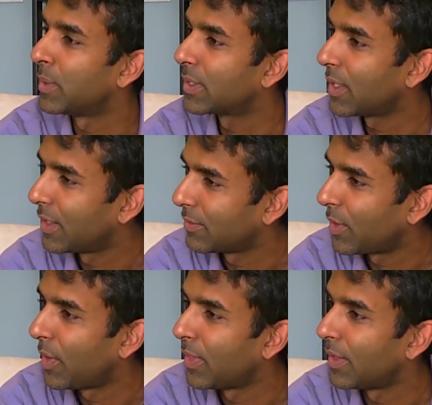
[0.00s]
What's kind of
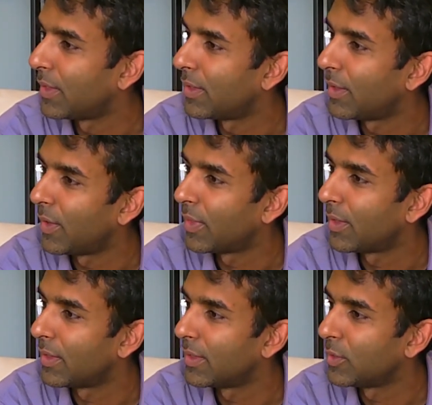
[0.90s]
on the on
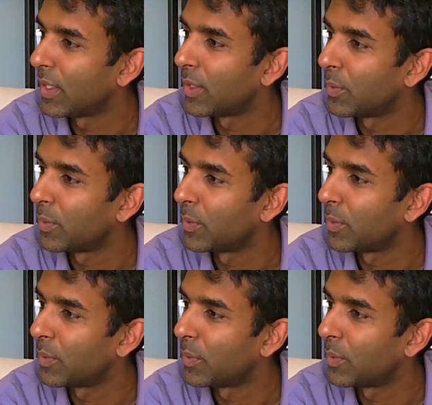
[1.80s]
the agenda?